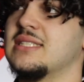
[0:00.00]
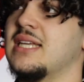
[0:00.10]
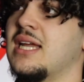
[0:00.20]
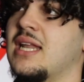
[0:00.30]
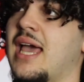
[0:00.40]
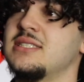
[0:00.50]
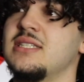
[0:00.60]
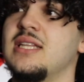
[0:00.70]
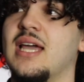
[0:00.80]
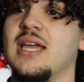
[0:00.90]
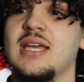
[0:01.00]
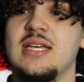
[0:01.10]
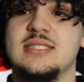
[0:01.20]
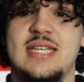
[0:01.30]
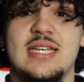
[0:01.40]
it's getting actually like
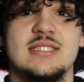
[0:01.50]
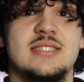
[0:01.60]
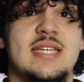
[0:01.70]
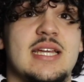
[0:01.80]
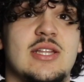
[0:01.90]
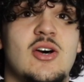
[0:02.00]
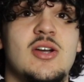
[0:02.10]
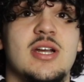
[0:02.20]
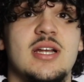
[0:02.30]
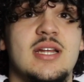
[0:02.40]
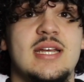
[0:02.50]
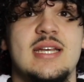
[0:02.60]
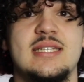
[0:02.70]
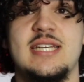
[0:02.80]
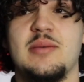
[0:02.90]
it's taking longer.
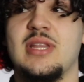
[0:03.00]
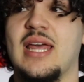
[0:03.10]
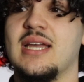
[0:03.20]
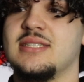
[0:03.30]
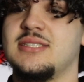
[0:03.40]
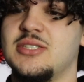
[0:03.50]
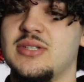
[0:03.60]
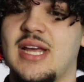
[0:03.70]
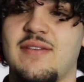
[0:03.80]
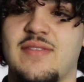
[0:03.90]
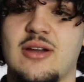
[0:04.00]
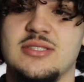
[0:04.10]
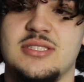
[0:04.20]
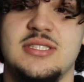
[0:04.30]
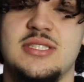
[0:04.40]
Take me like 2.5
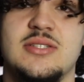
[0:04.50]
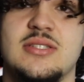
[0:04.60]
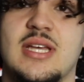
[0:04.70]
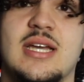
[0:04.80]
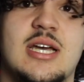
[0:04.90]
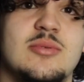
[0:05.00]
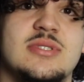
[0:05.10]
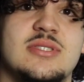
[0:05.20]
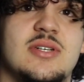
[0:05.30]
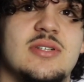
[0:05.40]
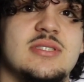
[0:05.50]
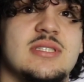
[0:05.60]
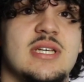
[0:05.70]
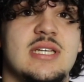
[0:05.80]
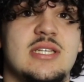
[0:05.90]
hours just to do like a couple songs.
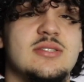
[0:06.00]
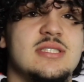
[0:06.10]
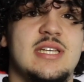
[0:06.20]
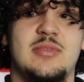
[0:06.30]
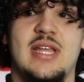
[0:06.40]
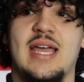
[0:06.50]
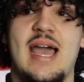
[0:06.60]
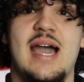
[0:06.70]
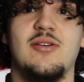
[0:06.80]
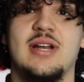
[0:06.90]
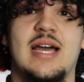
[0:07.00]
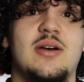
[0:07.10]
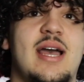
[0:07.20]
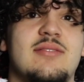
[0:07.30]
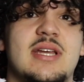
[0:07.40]
Used to take me like an hour and
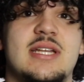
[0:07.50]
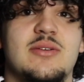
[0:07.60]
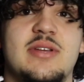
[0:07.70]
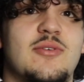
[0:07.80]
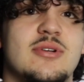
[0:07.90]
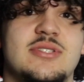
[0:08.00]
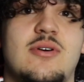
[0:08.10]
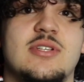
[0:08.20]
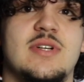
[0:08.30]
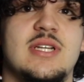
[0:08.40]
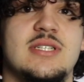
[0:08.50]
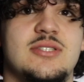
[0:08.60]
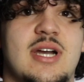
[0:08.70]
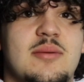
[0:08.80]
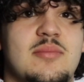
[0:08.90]
I'll have like 3-4 songs ready to
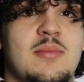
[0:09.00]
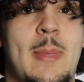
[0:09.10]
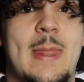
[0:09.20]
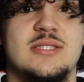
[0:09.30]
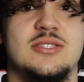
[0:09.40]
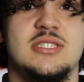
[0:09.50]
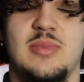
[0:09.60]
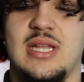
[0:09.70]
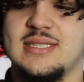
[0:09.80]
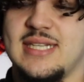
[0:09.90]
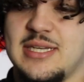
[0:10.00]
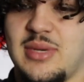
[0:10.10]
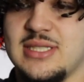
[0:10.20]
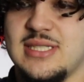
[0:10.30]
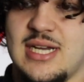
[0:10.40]
drop. So it's just about like taking
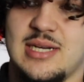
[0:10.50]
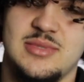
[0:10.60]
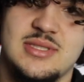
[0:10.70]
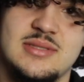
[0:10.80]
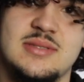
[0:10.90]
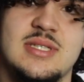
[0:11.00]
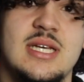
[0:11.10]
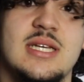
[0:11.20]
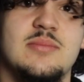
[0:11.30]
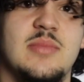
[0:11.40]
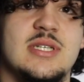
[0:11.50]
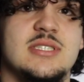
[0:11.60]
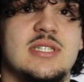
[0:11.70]
my time and make sure